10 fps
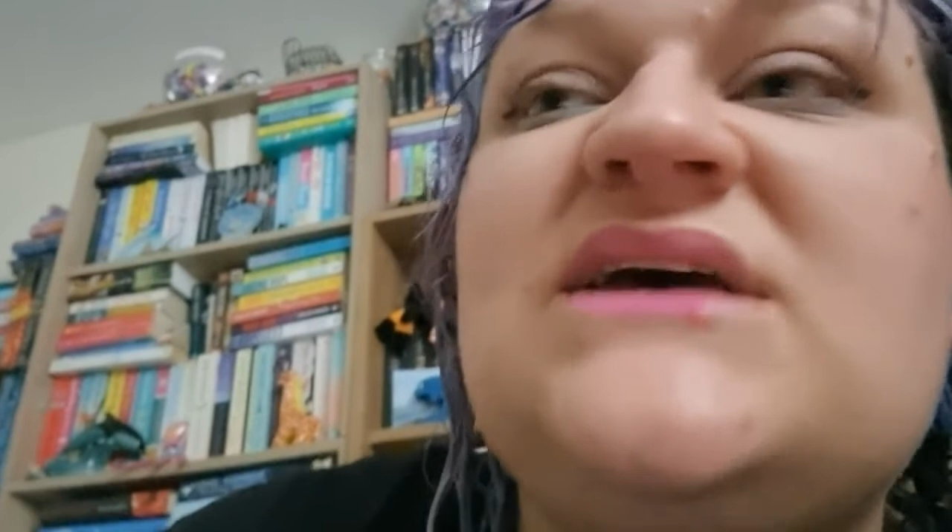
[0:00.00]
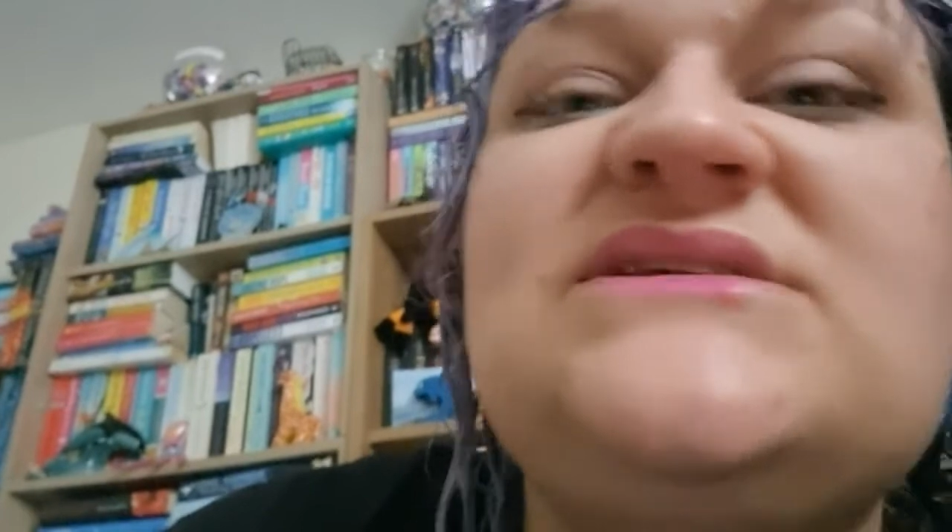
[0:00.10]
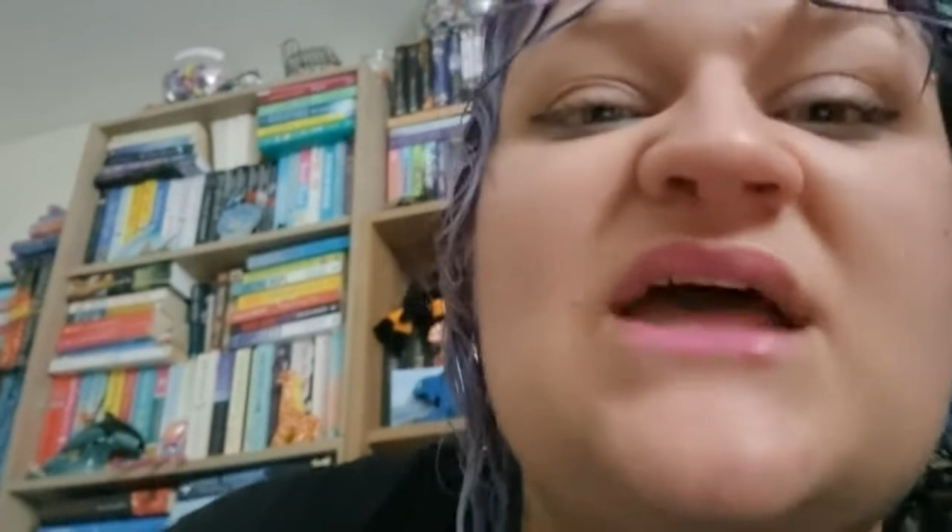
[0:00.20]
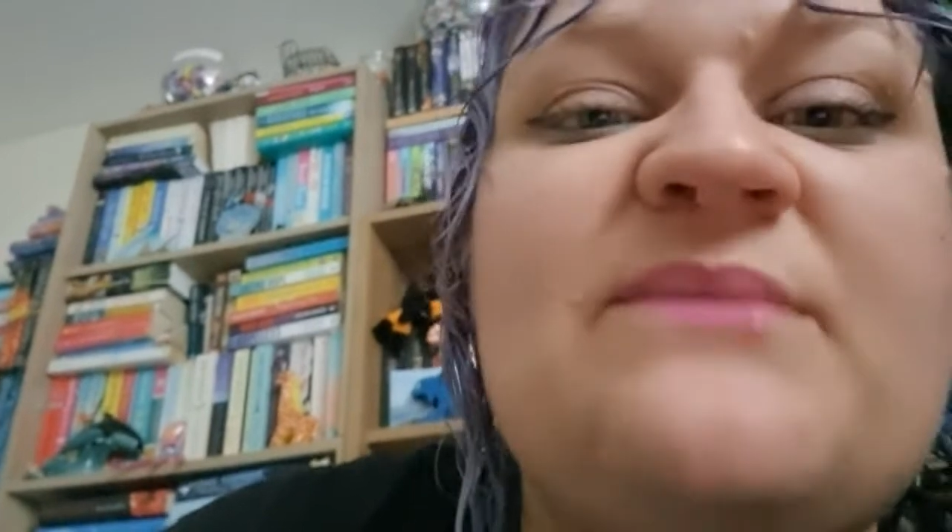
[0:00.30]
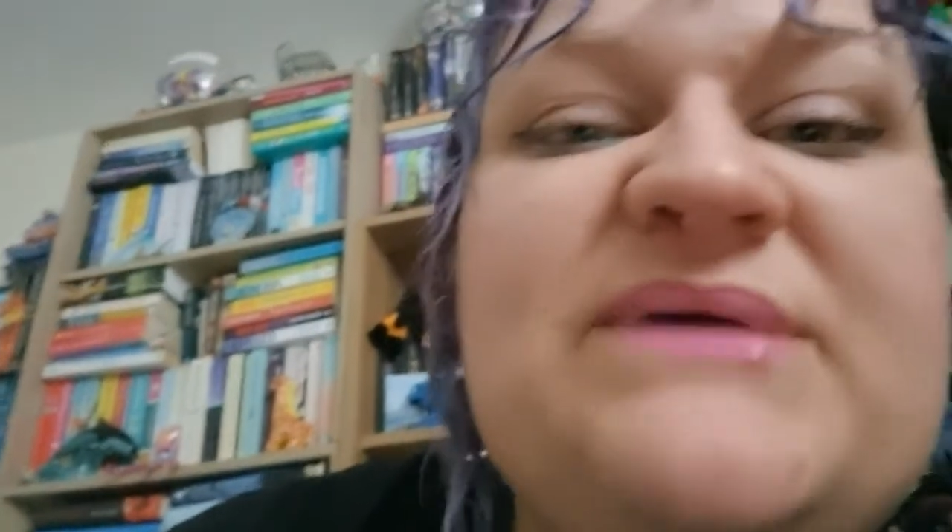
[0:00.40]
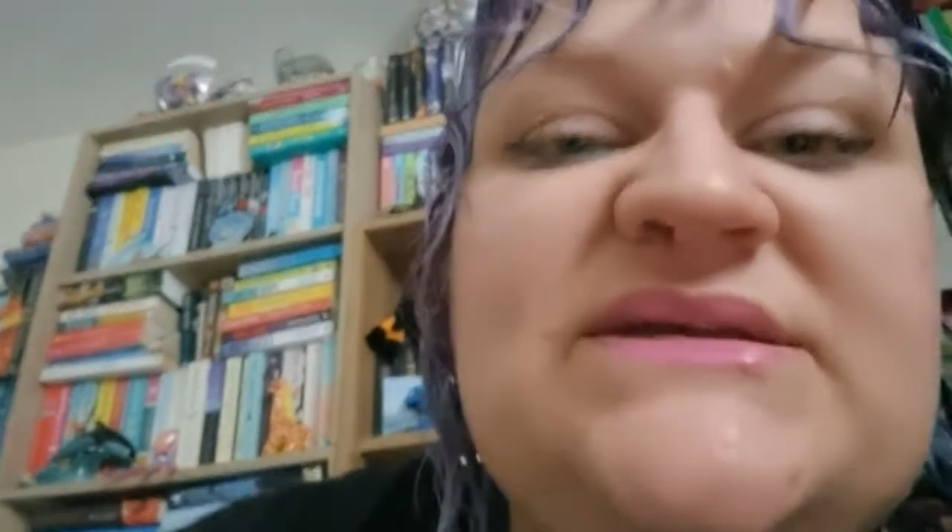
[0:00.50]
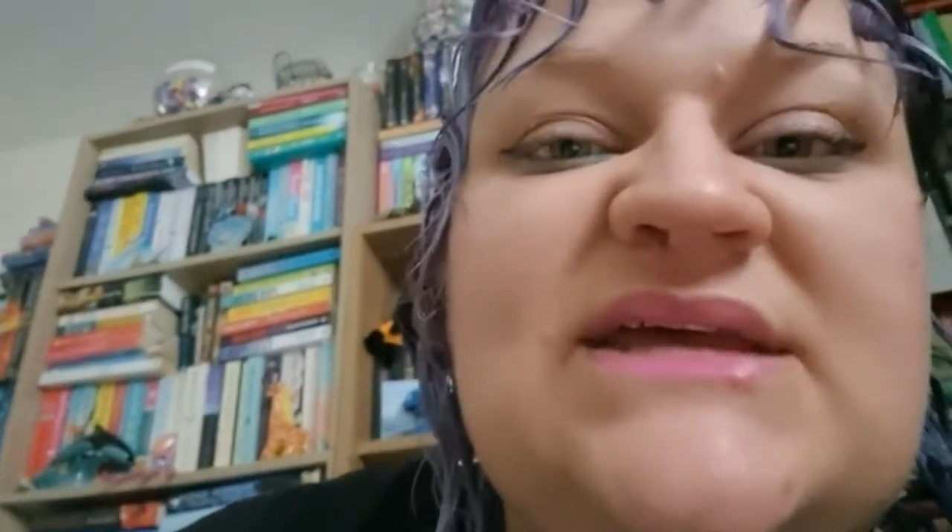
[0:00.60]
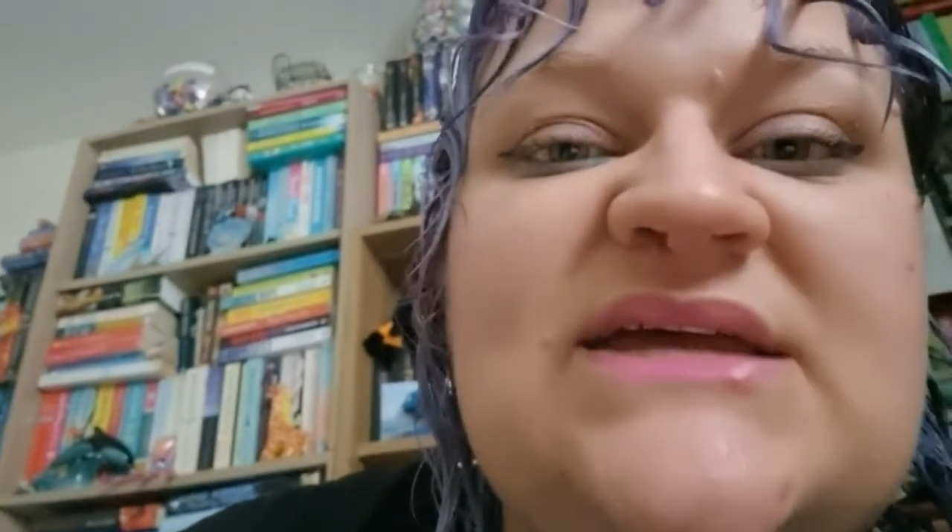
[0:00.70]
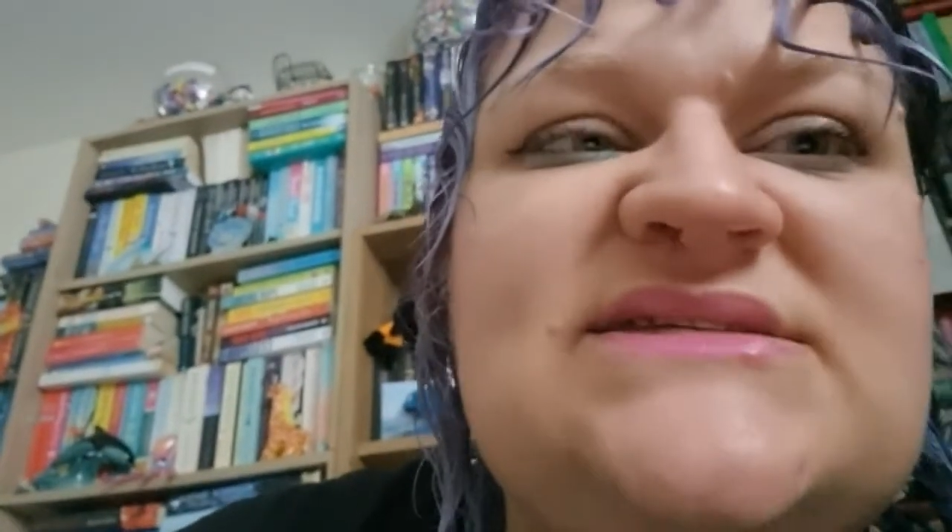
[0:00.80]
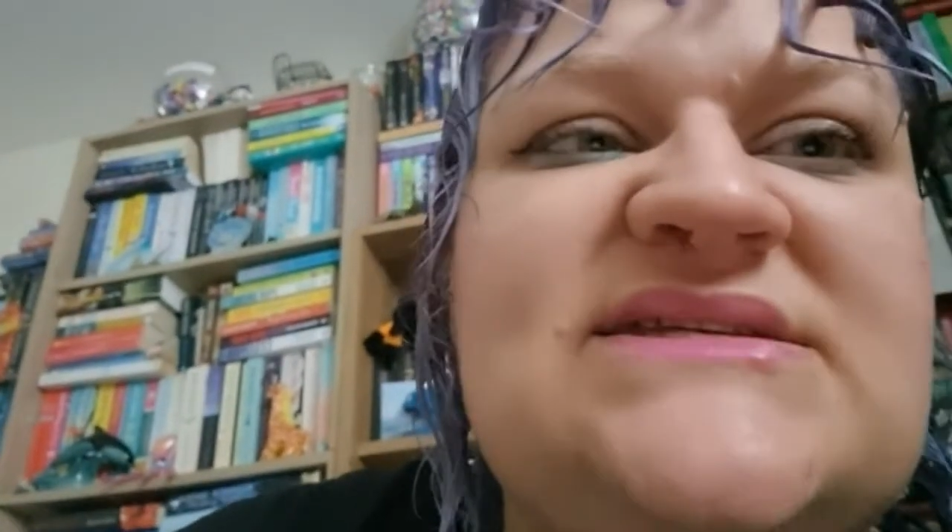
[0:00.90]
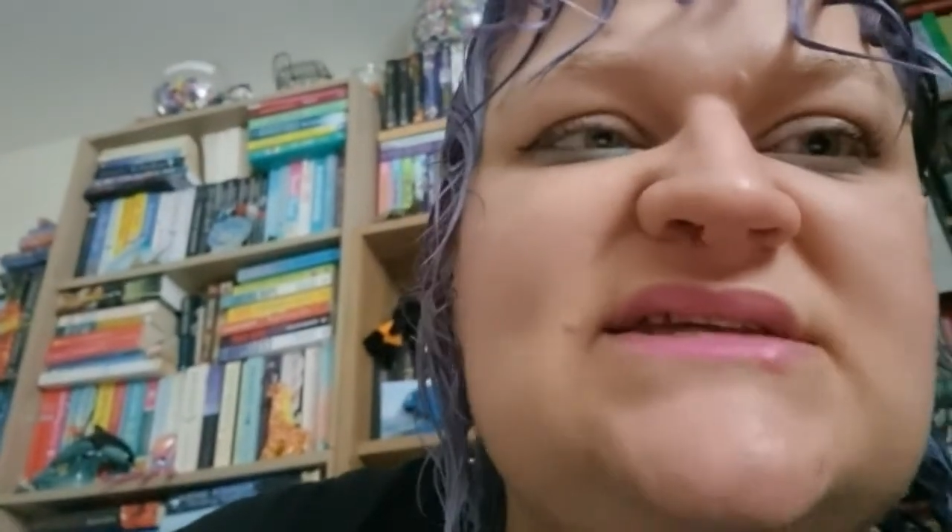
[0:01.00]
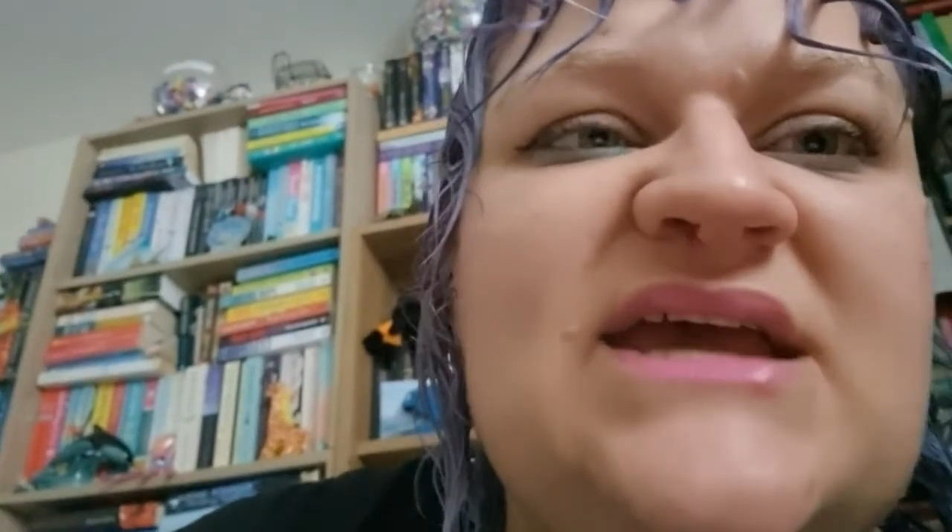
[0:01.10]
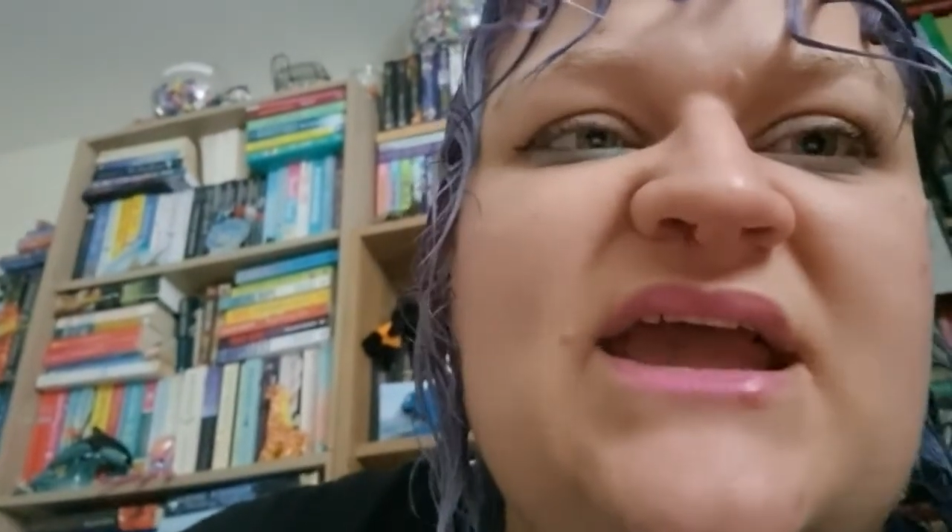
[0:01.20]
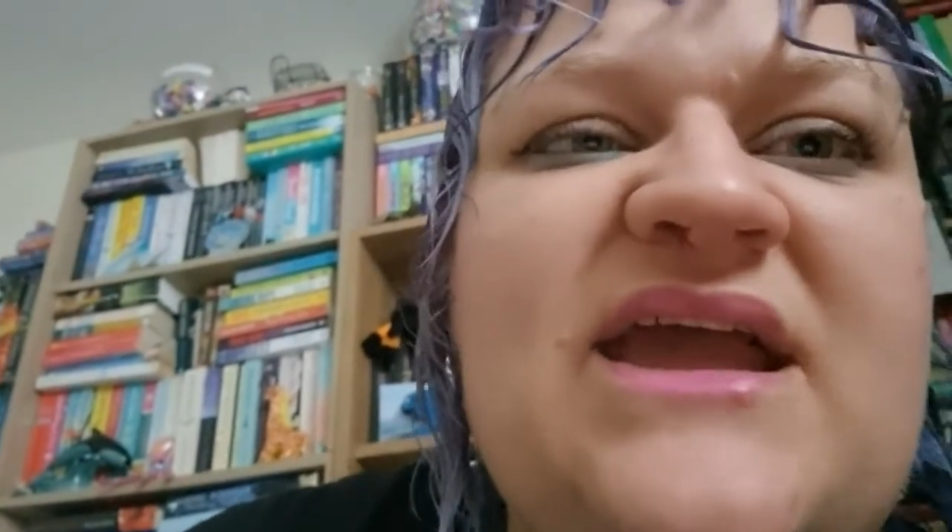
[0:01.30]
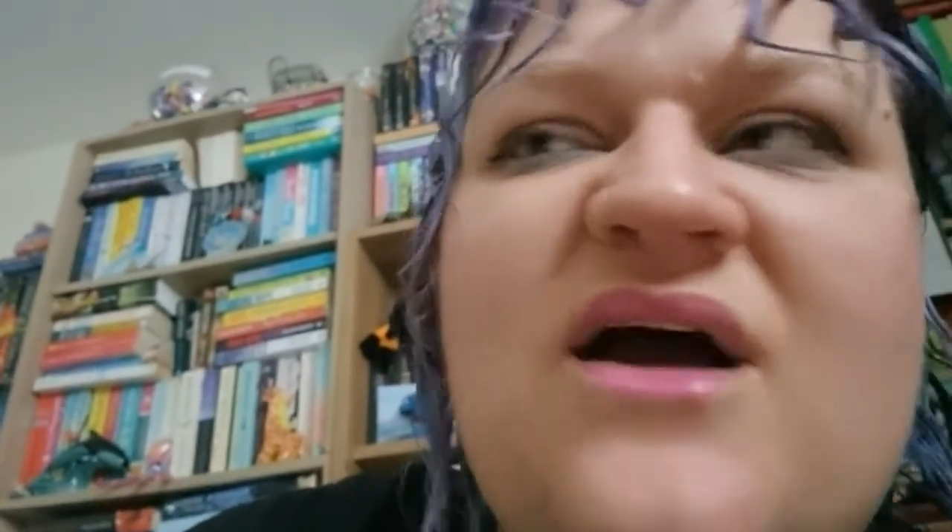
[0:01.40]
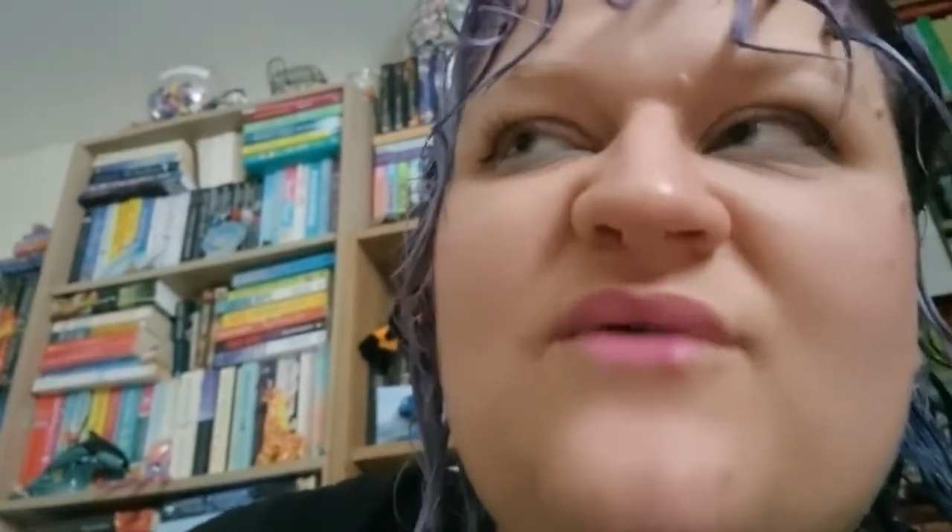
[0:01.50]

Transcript: there's like biscuits and tea.